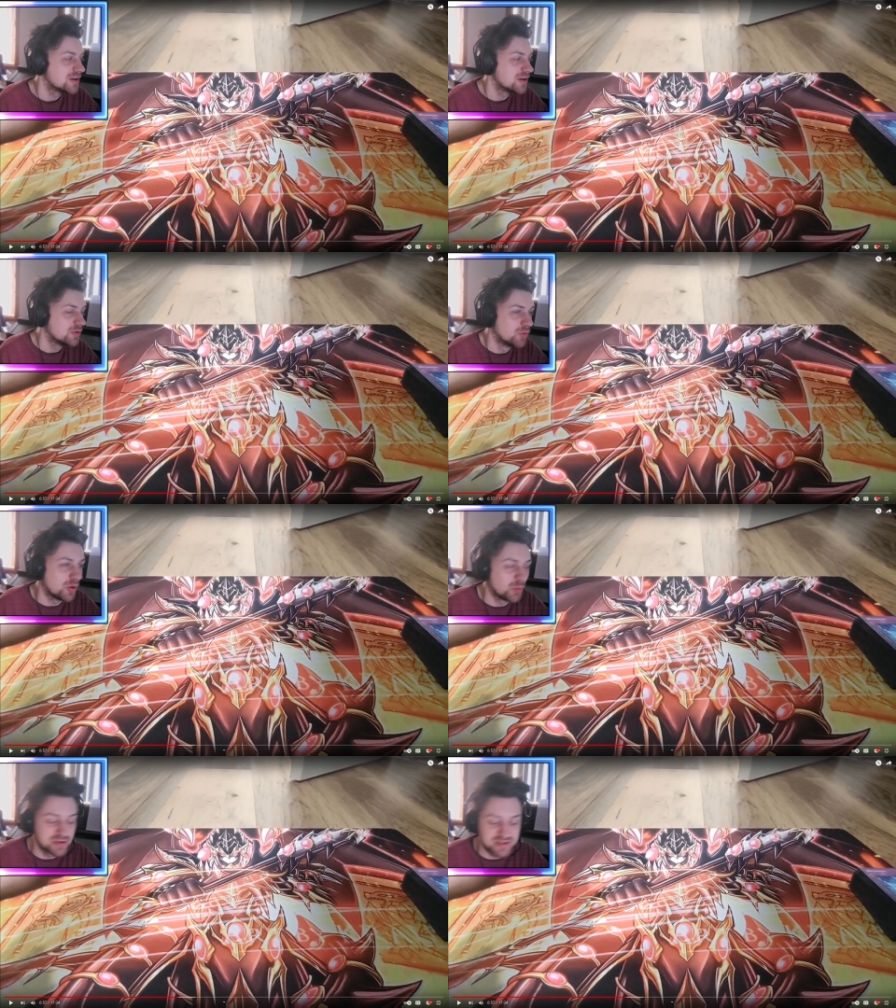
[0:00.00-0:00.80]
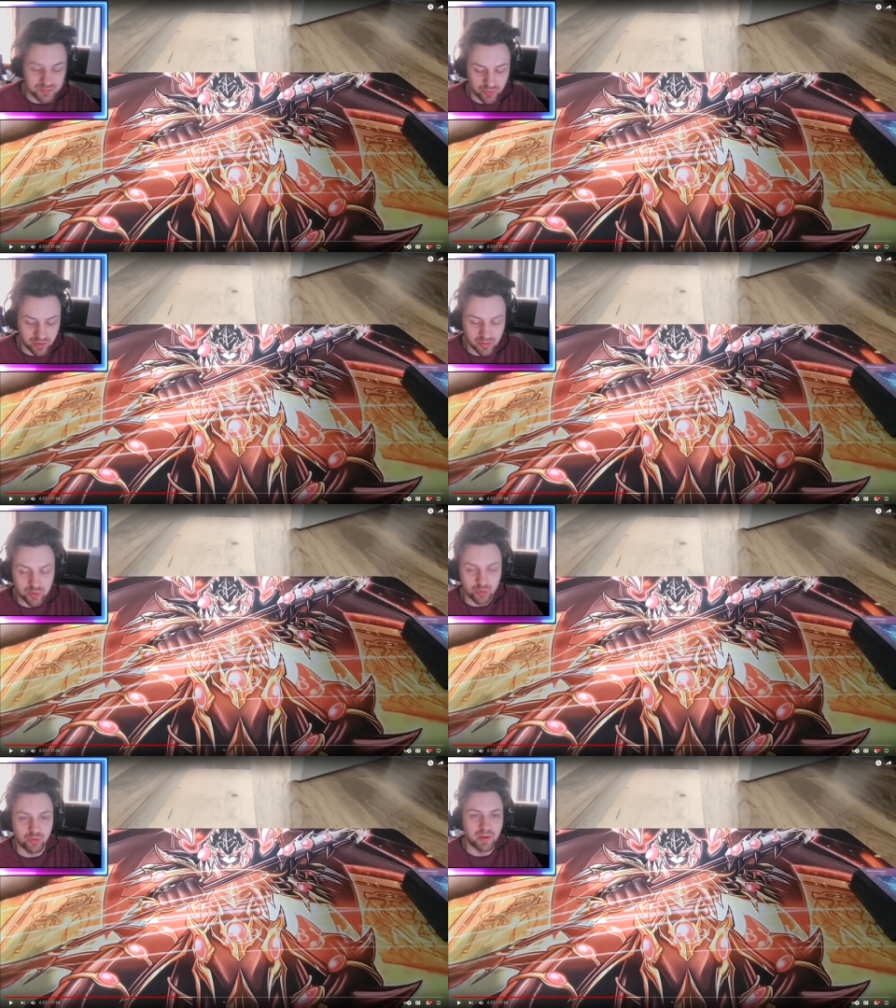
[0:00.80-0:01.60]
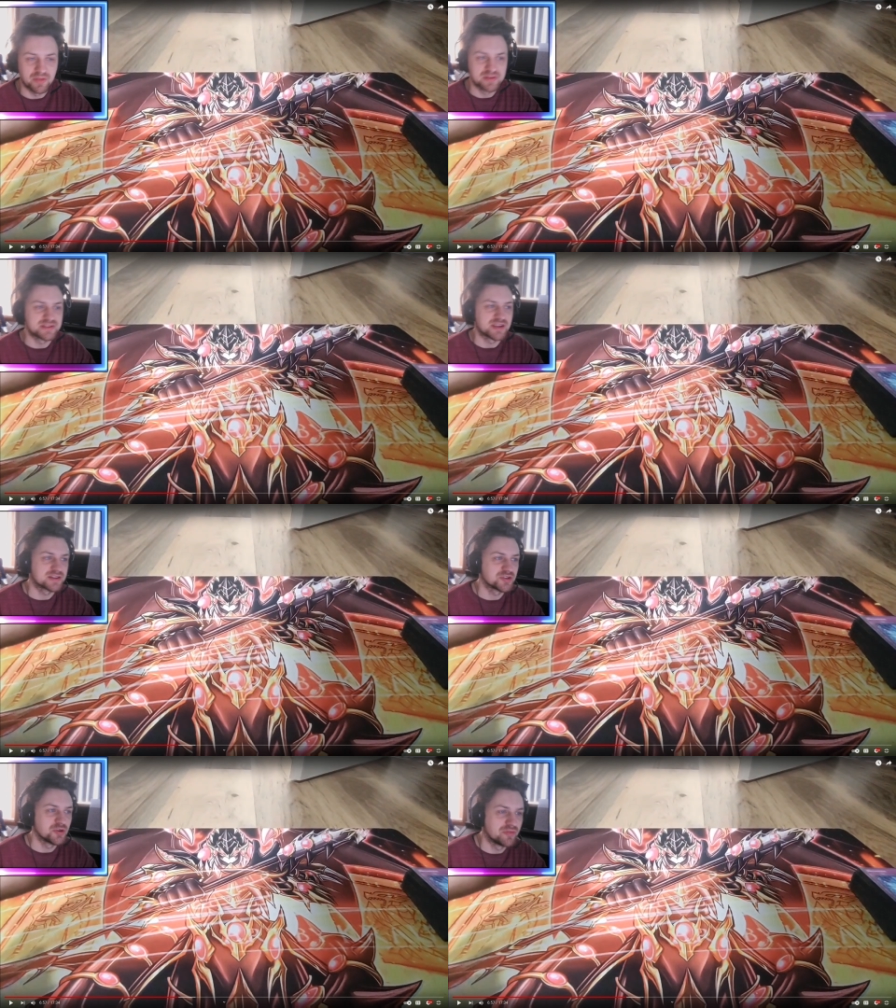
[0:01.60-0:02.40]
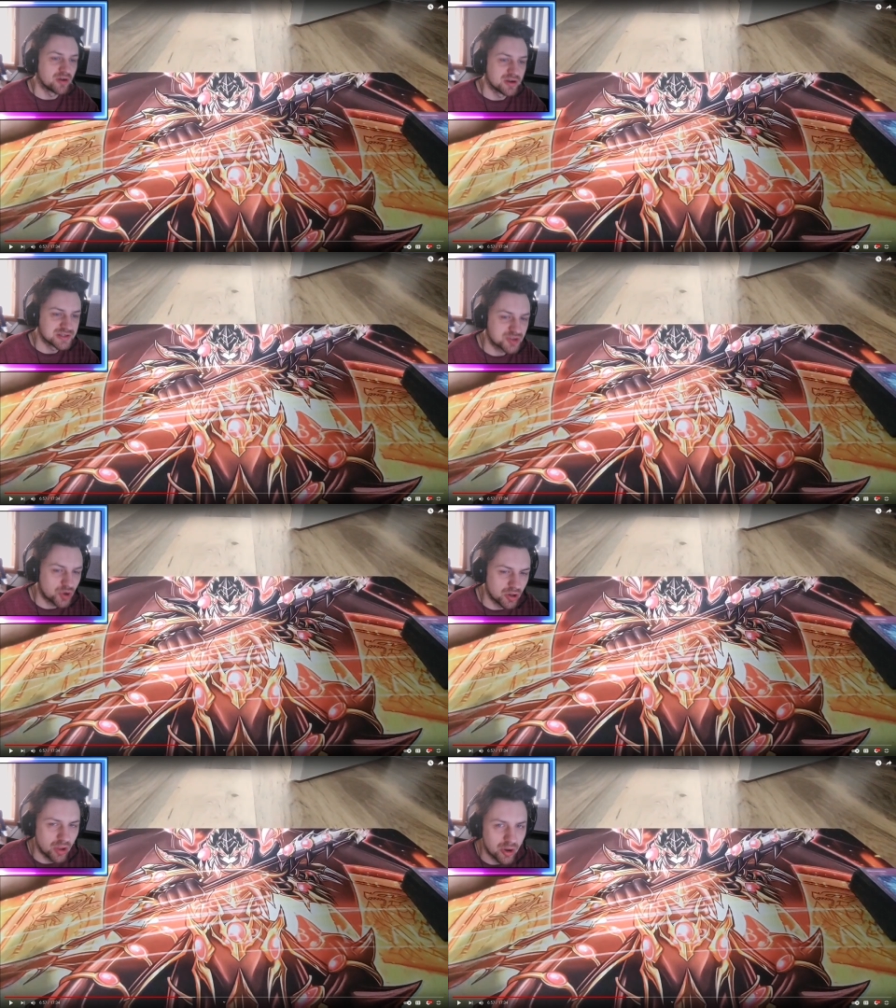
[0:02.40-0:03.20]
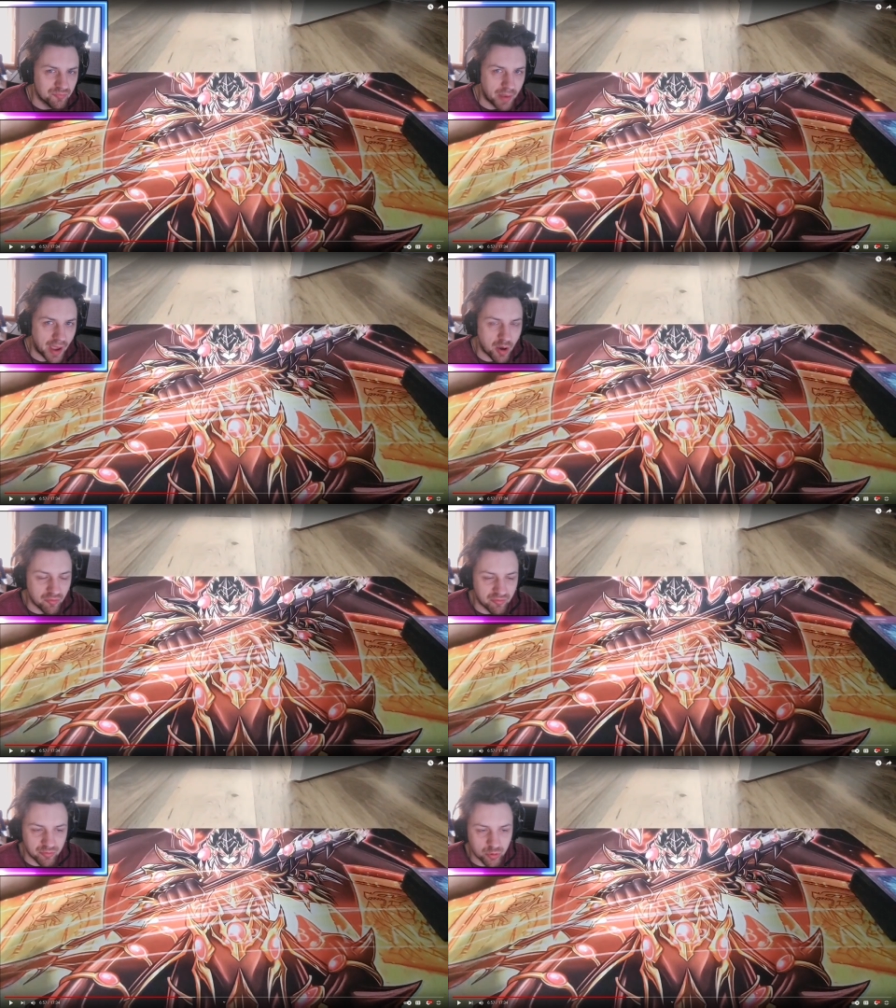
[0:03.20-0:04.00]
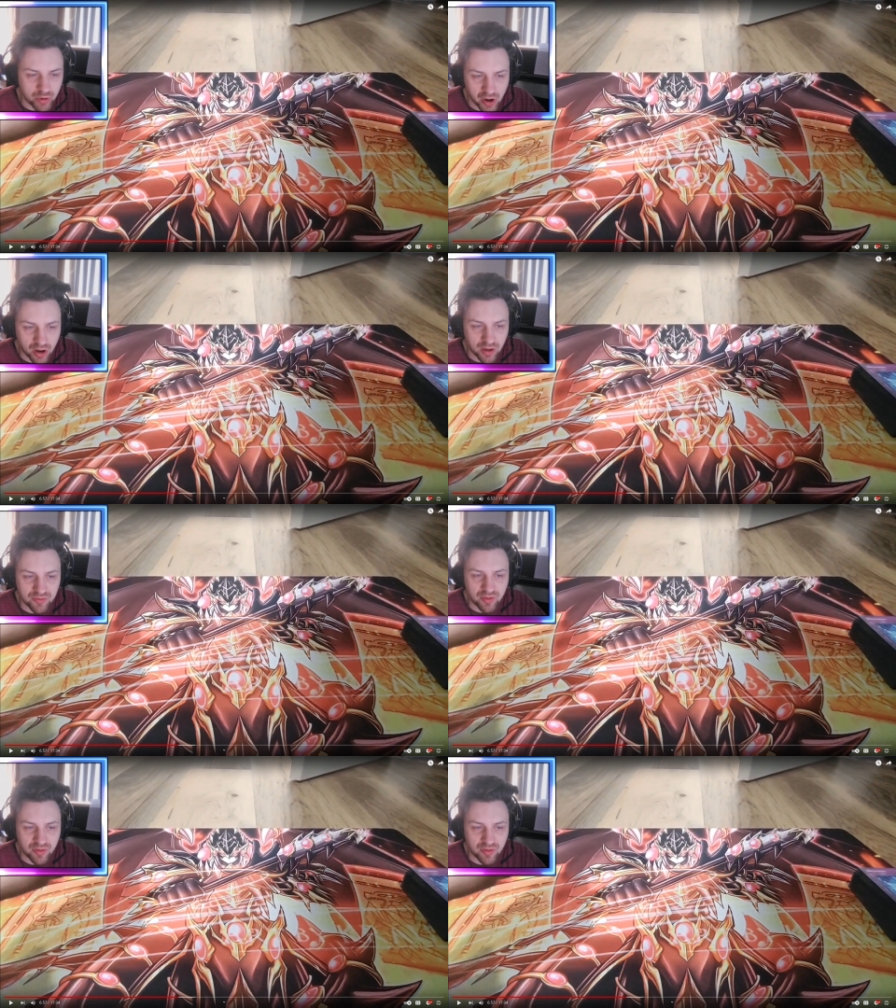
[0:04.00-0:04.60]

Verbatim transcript: What, what's really cool about this deck so far is it's got a lot of powerful cards.